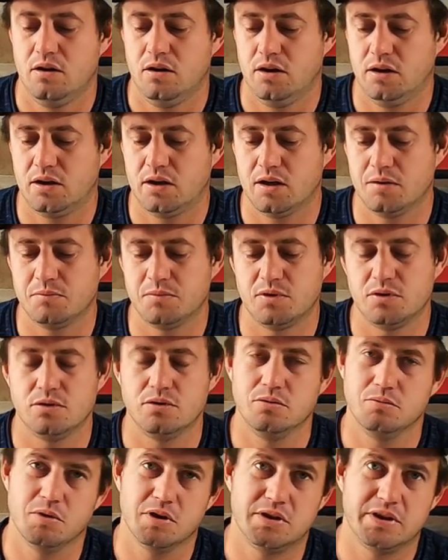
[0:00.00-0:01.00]
it comes
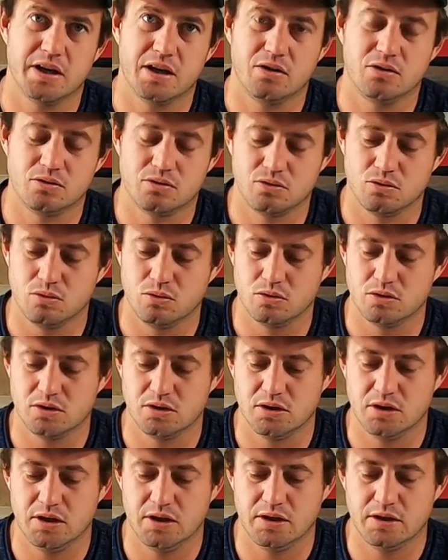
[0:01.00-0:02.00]
to my tackle talks
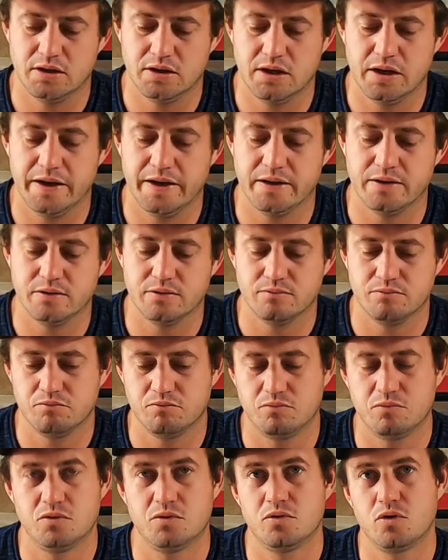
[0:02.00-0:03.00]
and, and
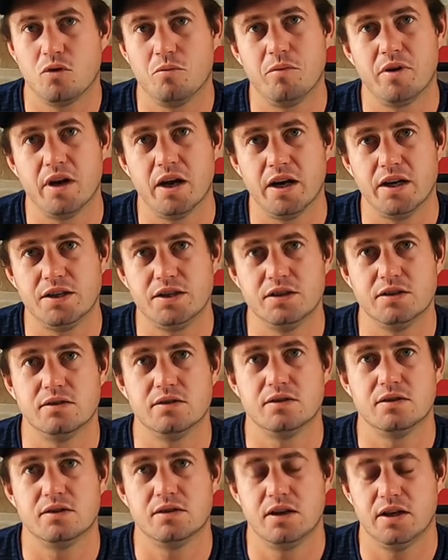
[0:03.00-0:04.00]

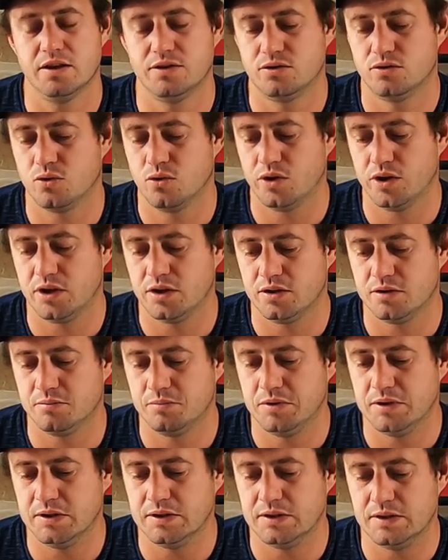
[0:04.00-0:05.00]
combinations and targeting
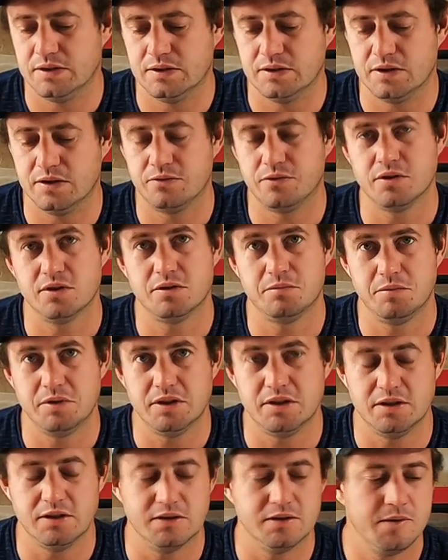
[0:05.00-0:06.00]
species, different
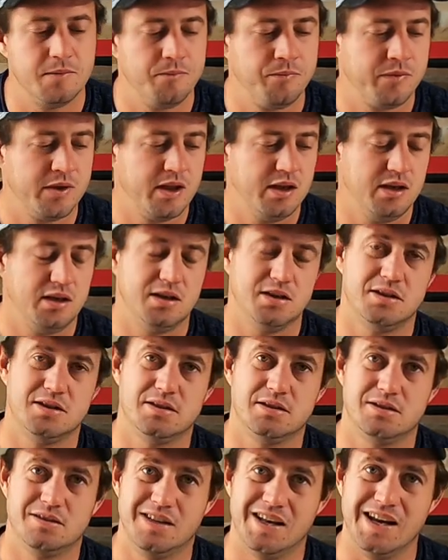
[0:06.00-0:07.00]
species, is
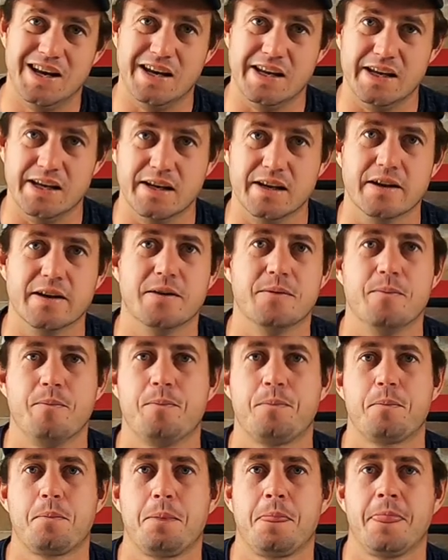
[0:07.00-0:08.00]
the leader.
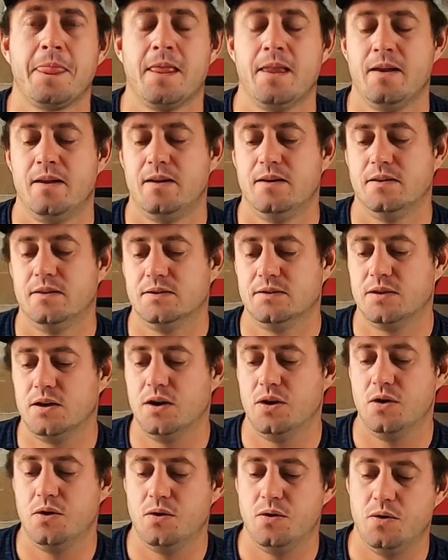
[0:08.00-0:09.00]

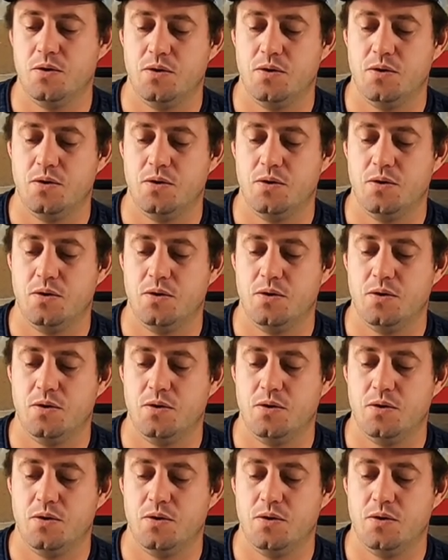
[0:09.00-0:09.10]
So